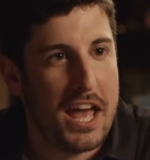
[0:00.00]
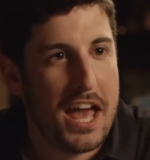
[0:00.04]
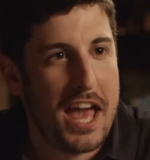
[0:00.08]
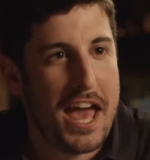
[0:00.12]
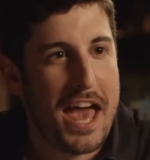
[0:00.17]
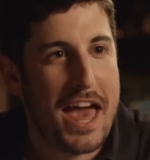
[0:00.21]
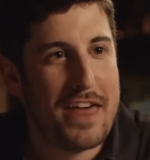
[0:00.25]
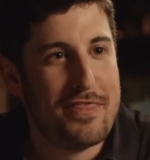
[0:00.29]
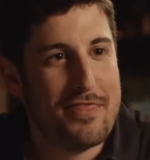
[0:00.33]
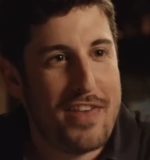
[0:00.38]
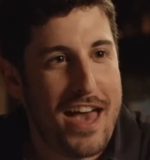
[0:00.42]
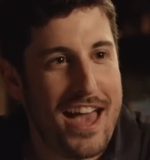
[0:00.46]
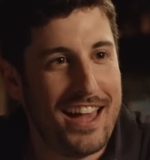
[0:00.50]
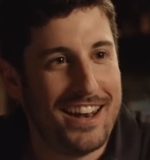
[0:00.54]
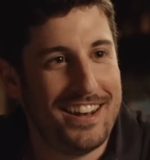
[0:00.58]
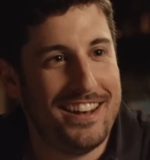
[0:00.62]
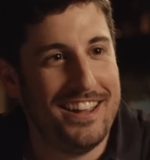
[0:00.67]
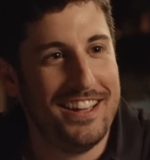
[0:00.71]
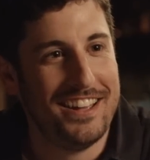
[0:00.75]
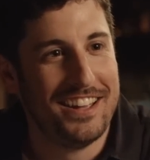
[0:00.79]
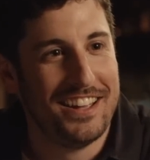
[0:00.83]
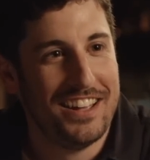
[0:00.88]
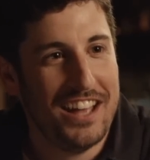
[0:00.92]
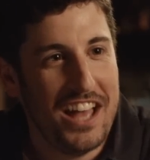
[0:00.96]
and
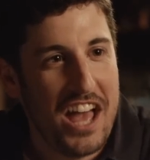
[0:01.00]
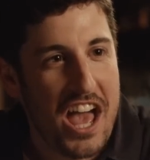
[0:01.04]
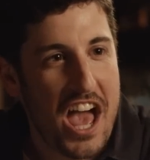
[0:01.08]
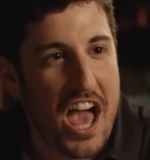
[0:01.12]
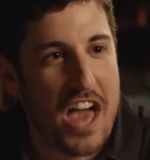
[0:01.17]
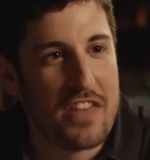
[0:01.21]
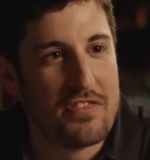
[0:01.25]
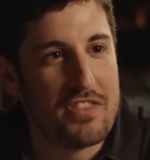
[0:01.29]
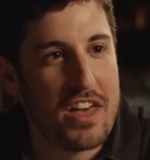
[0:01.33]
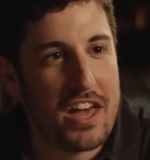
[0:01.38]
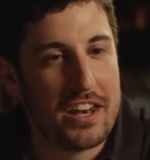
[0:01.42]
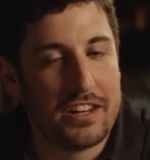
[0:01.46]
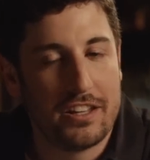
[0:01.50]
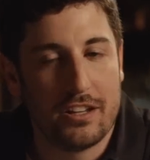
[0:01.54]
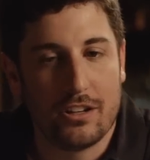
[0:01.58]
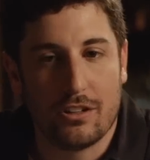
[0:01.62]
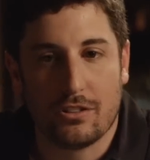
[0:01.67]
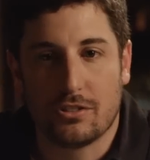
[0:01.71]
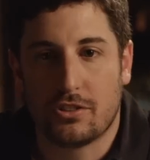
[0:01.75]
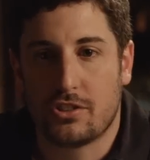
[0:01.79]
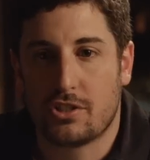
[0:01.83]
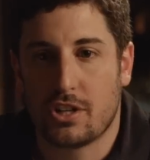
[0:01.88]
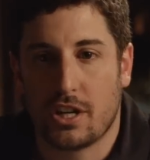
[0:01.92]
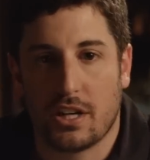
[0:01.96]
then
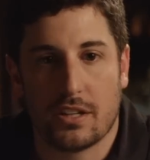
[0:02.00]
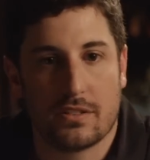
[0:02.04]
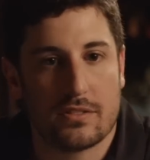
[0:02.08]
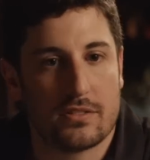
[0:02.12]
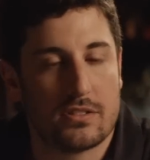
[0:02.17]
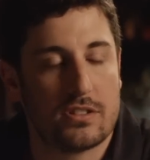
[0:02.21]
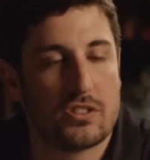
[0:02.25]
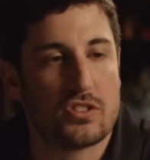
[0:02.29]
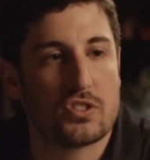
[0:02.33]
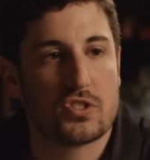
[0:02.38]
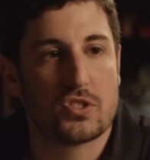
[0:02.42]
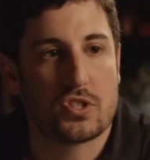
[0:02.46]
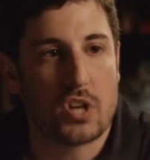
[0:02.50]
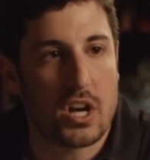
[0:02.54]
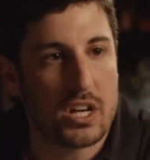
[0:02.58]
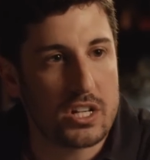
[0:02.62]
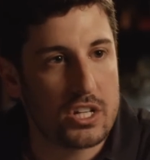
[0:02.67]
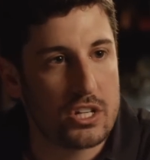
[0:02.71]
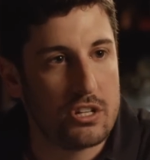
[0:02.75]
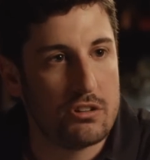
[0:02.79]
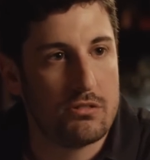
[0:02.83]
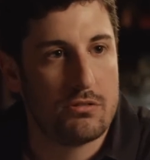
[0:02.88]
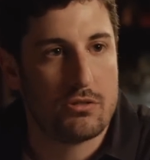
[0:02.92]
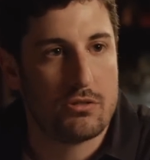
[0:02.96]
he'll just suck you